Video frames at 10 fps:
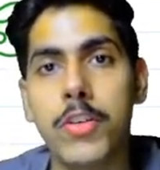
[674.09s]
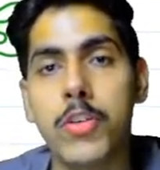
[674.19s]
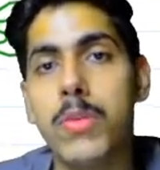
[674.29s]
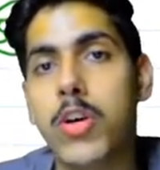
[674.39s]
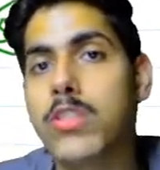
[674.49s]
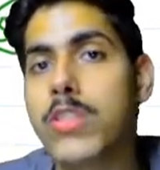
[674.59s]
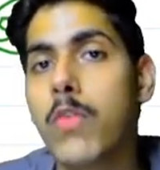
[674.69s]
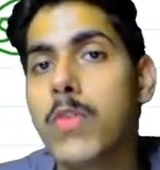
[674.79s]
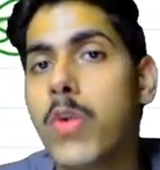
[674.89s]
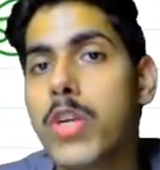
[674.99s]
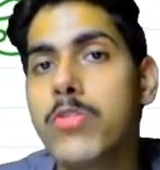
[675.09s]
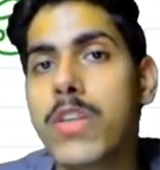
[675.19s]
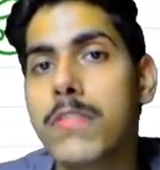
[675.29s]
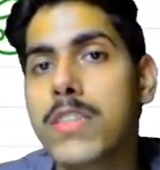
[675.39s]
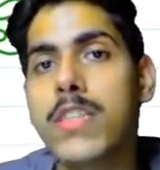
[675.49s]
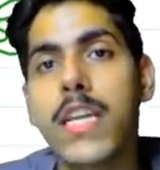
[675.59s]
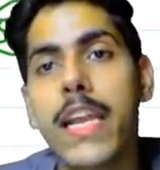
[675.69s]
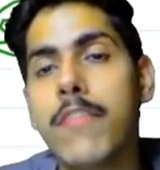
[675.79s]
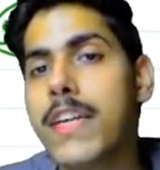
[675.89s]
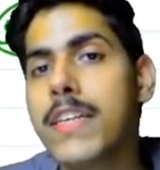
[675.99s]
Because now we want to traverse the
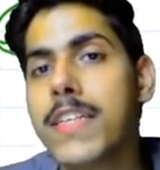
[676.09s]
left and the